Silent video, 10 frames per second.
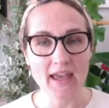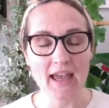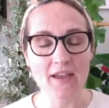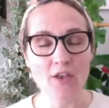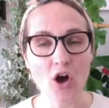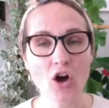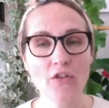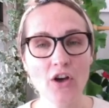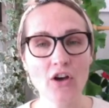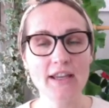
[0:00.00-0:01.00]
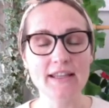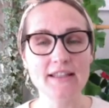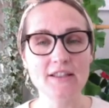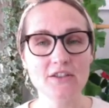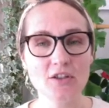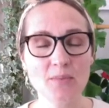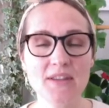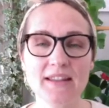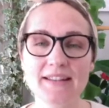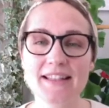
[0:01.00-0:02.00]
And honor is
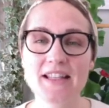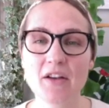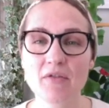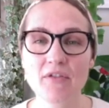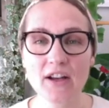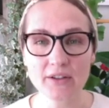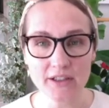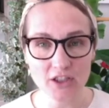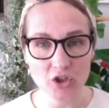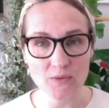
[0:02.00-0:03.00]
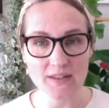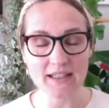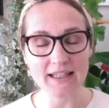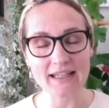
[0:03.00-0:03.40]
something that is very unique.